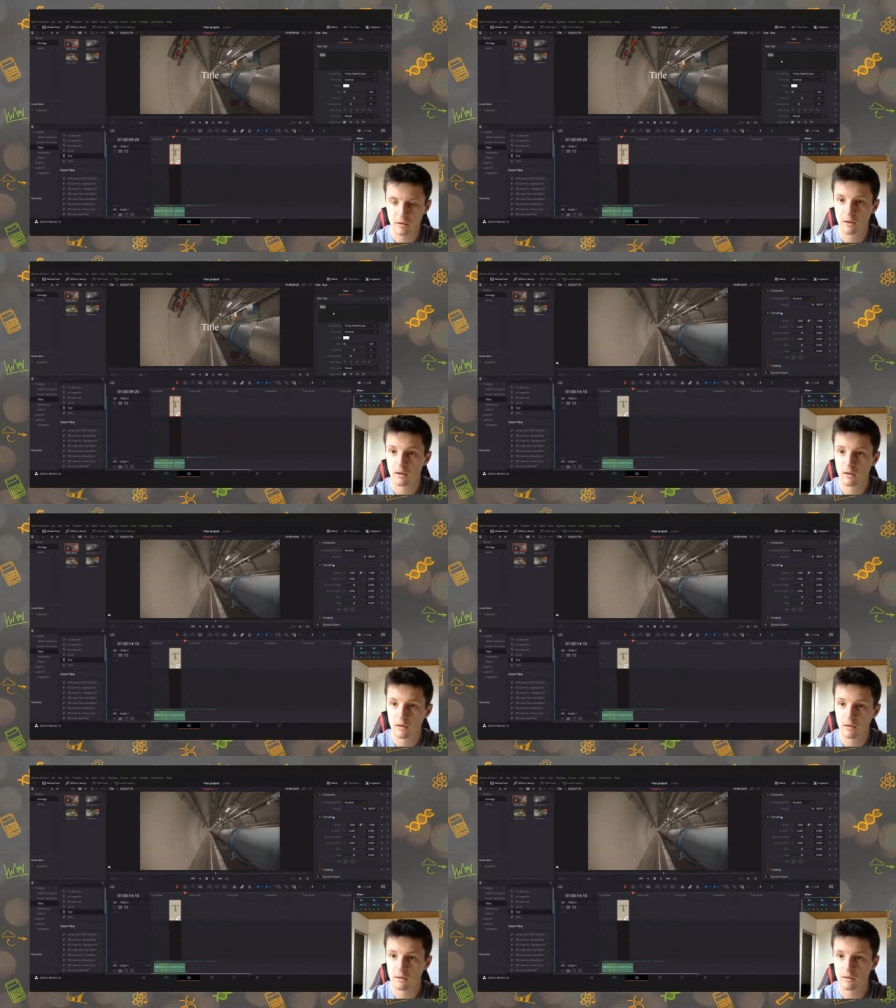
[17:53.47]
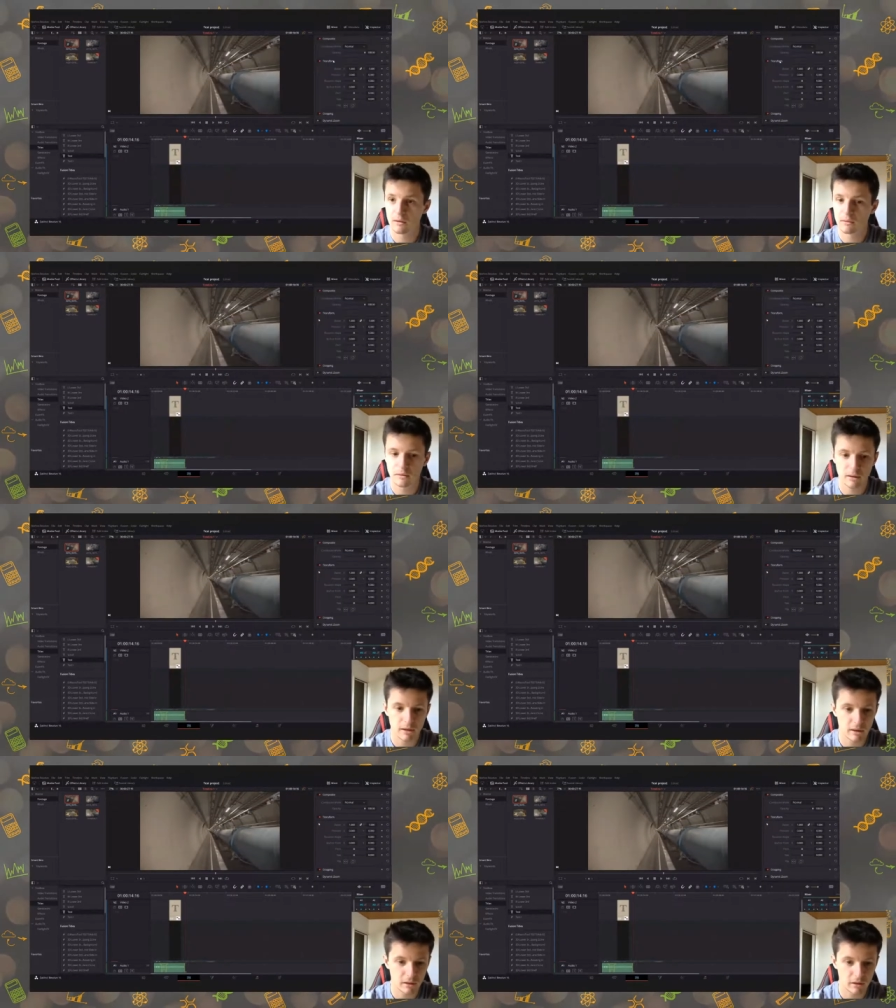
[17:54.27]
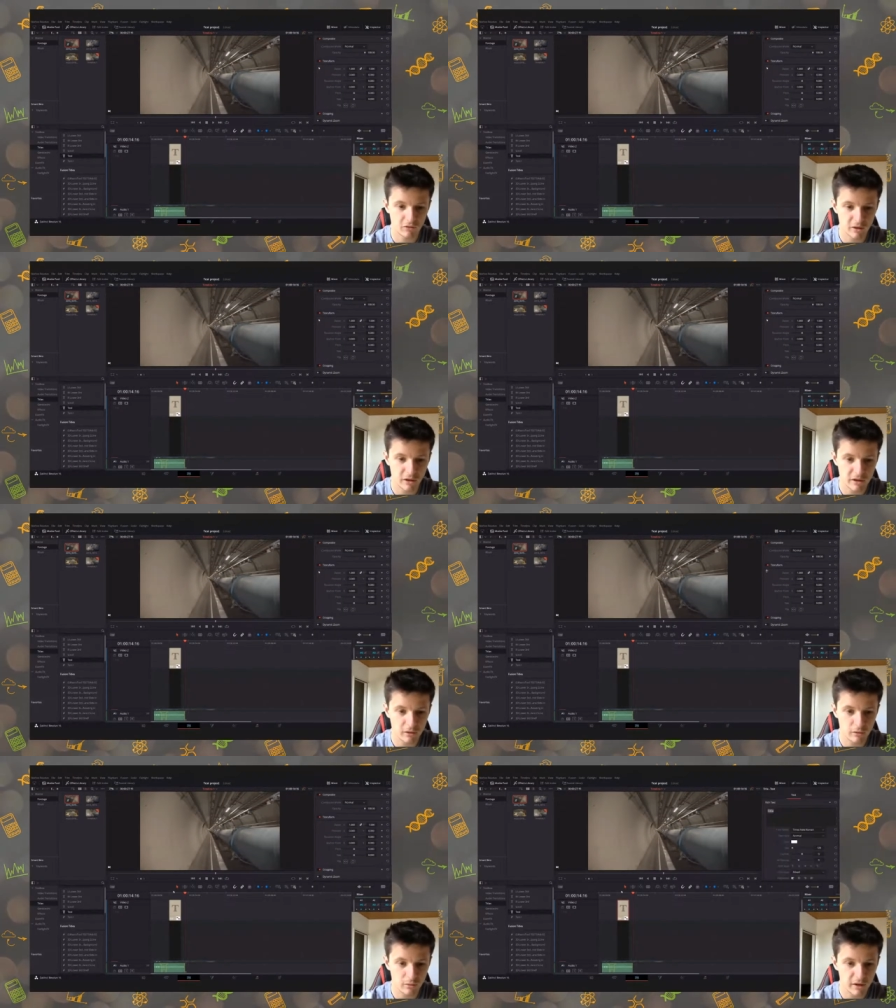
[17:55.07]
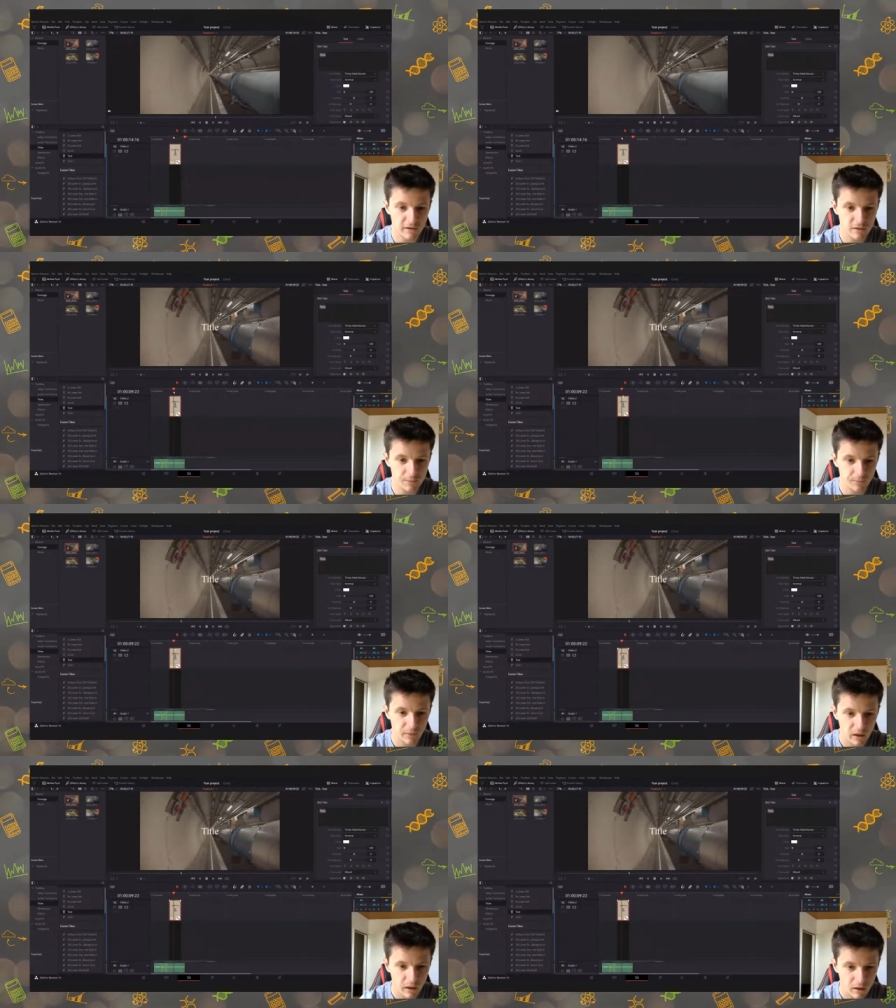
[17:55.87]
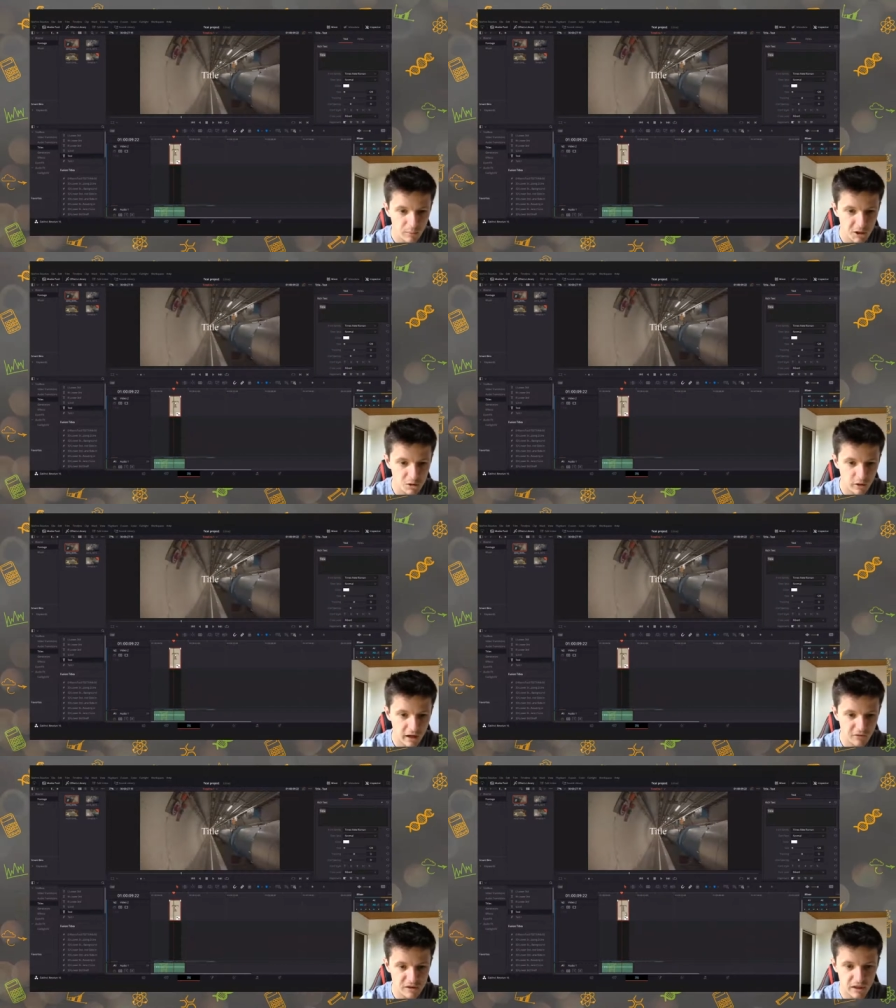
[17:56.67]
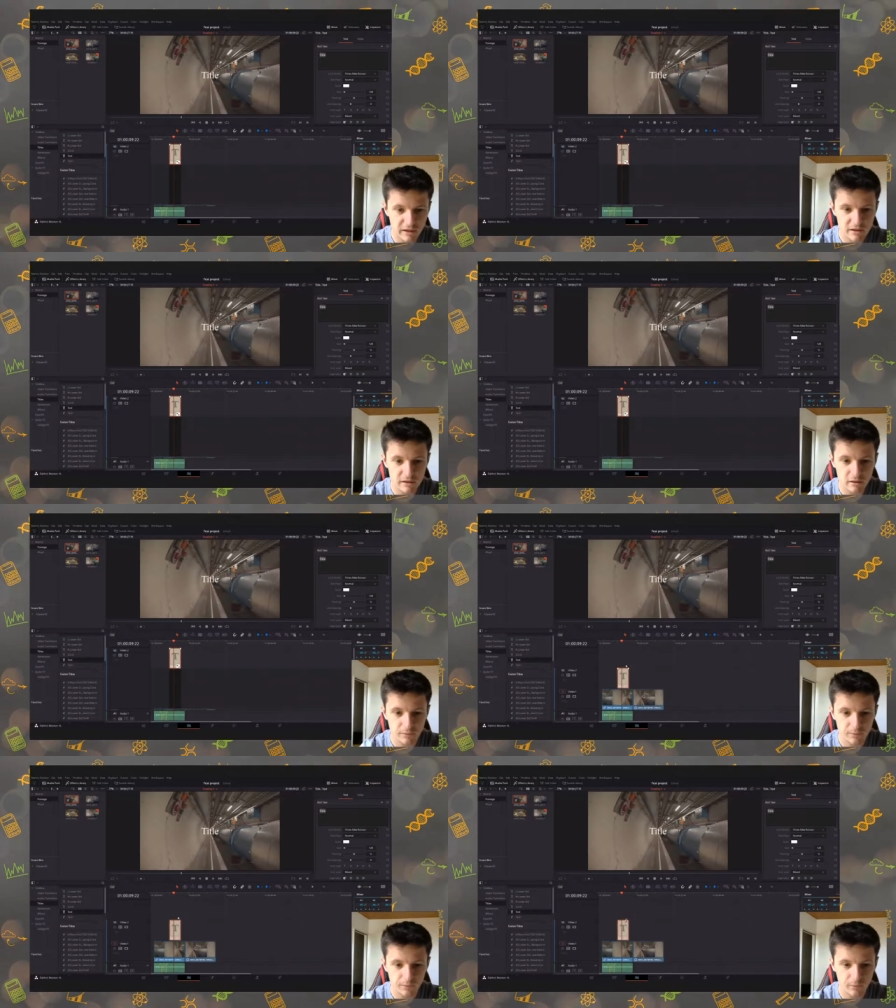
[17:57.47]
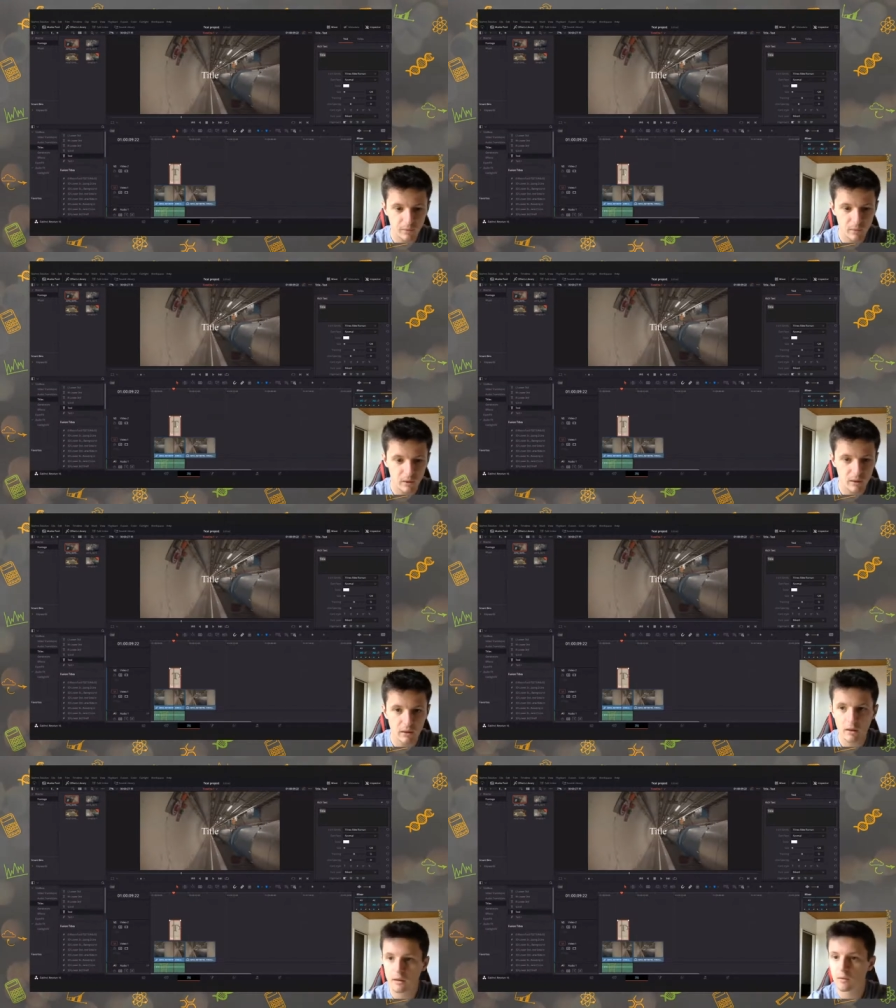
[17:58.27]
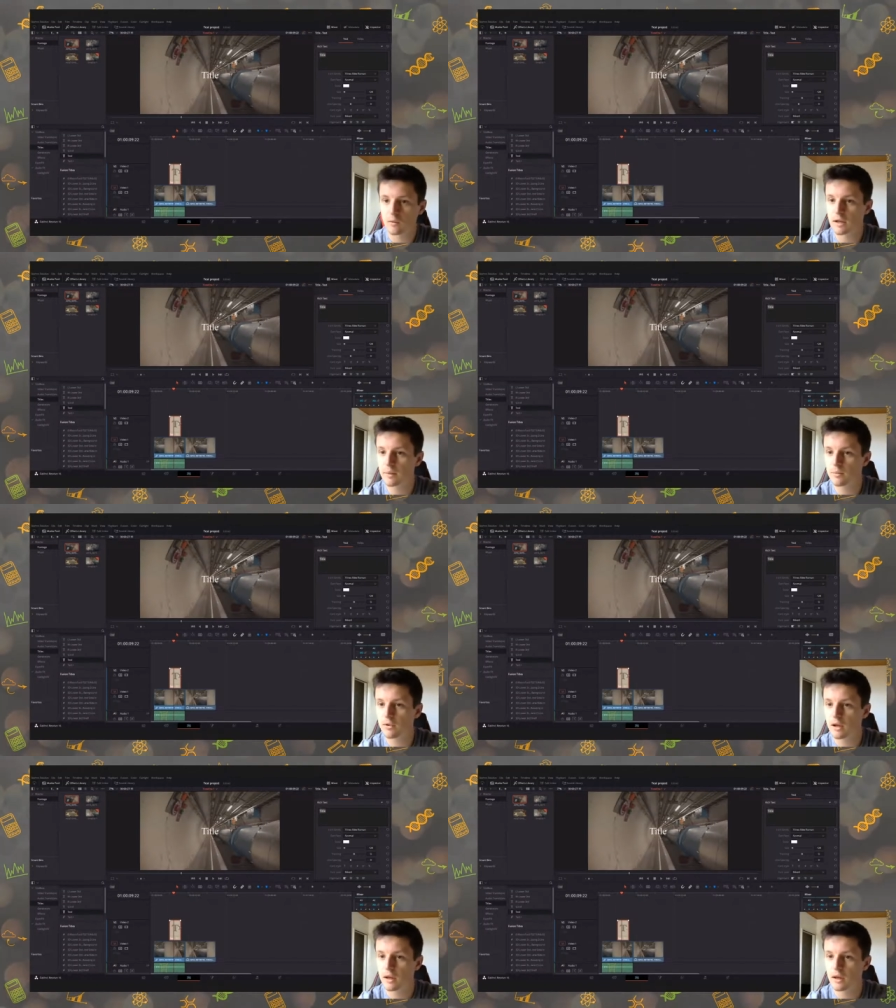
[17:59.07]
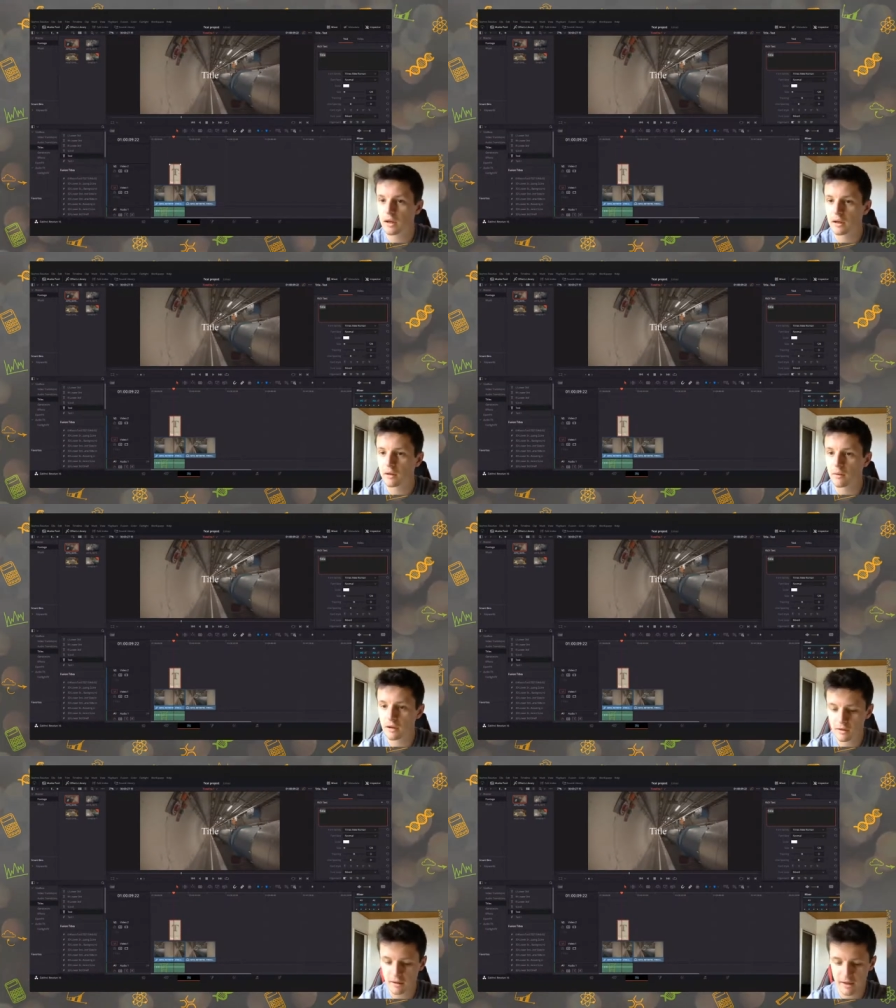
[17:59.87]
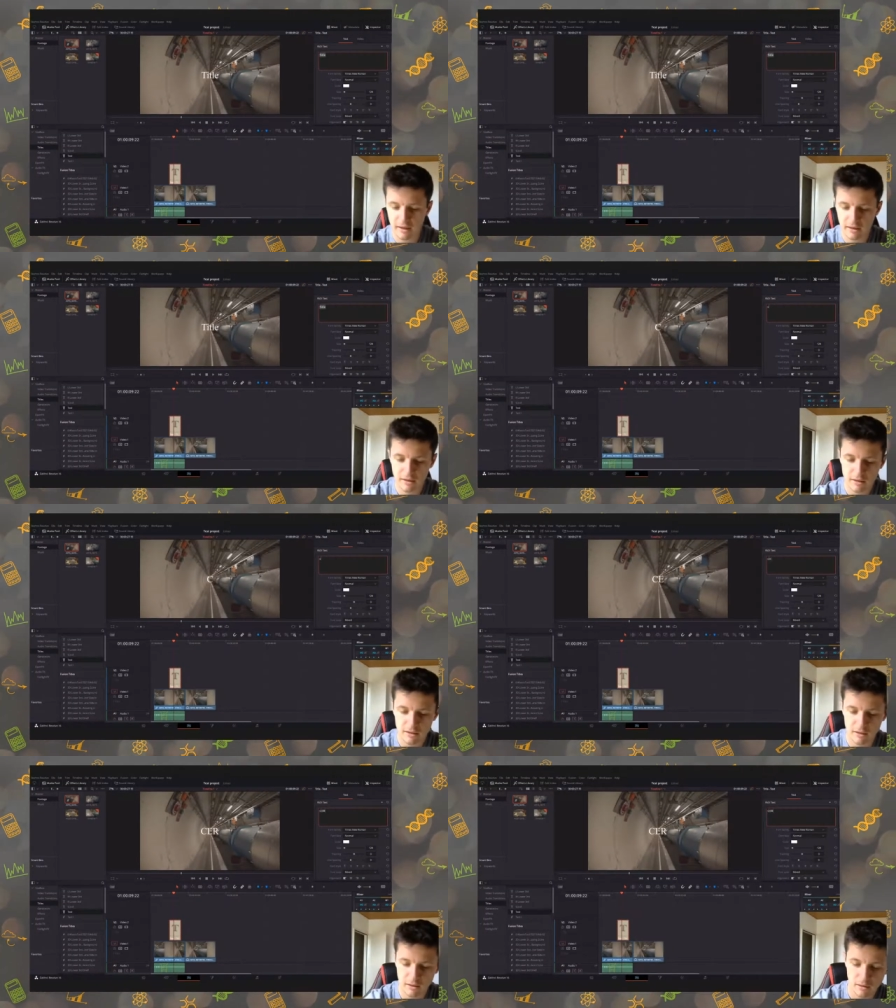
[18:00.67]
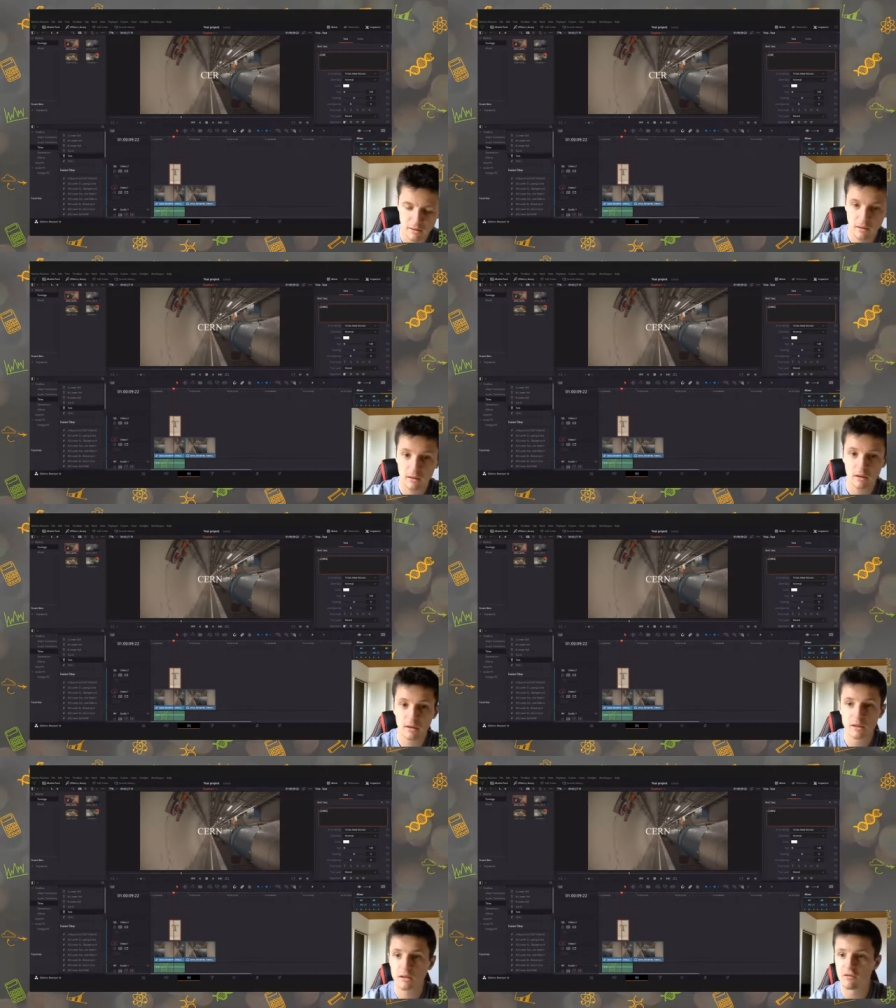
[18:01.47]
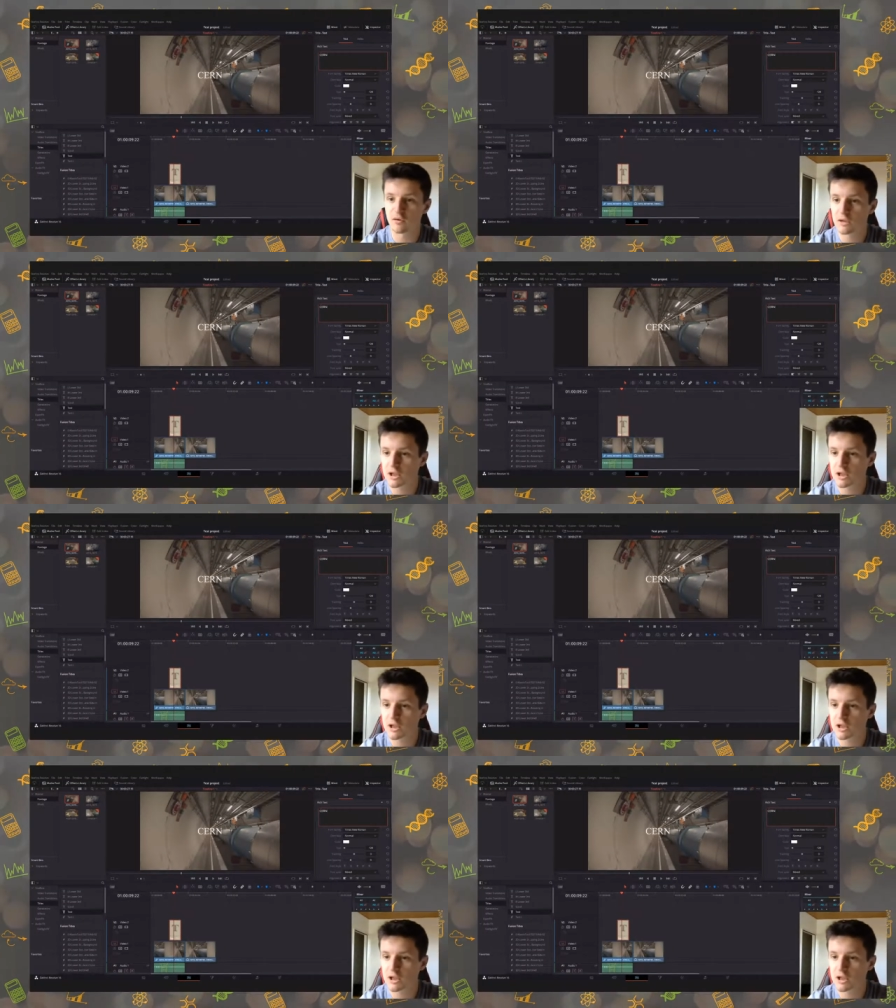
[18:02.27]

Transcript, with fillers: I've clicked in the wrong place. Make sure you have selected clip. Here we are. And so if I want to